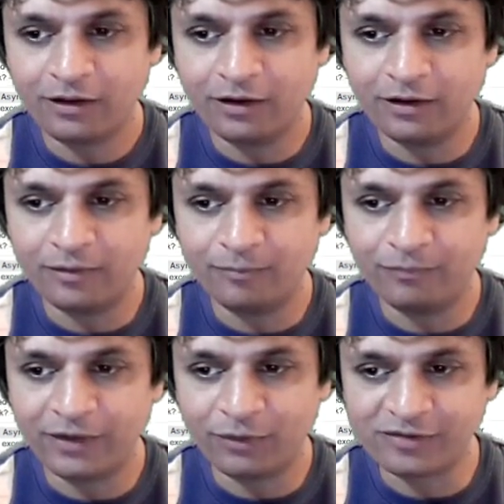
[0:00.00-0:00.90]
there
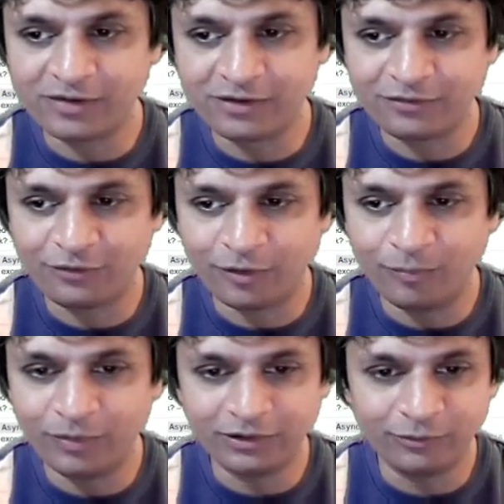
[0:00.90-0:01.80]
was this
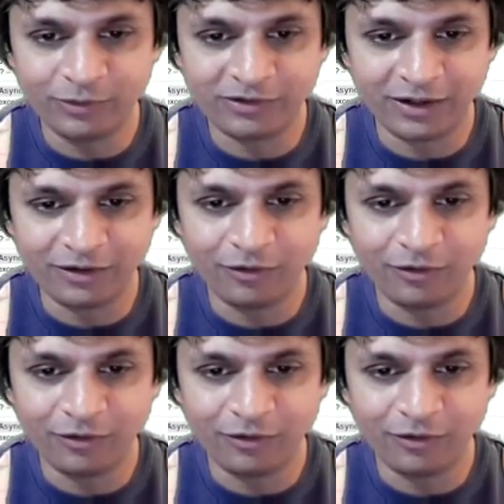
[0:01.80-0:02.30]
.build which I